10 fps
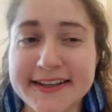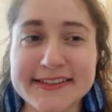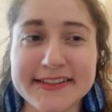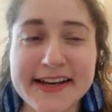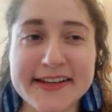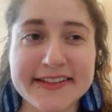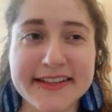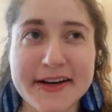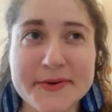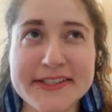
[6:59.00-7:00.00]
Yeah, like
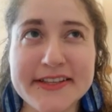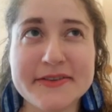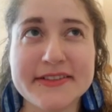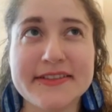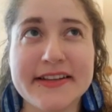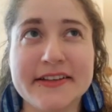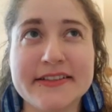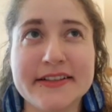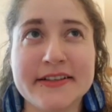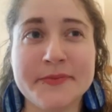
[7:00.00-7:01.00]
I would say that
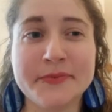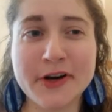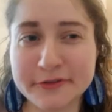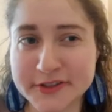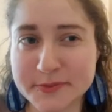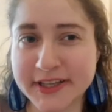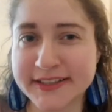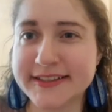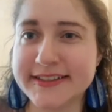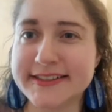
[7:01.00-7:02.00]
conference
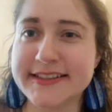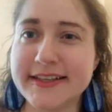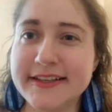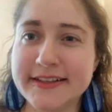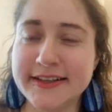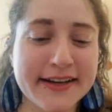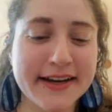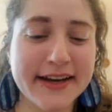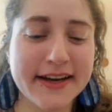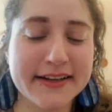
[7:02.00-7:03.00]
planted a seed.
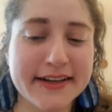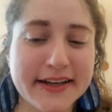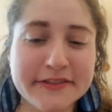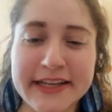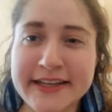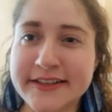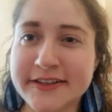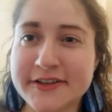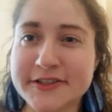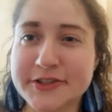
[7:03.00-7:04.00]
I kind of landed
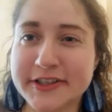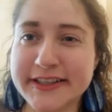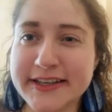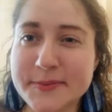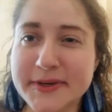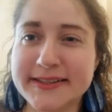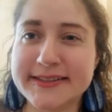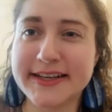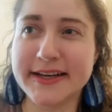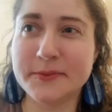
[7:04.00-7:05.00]
on Australia because I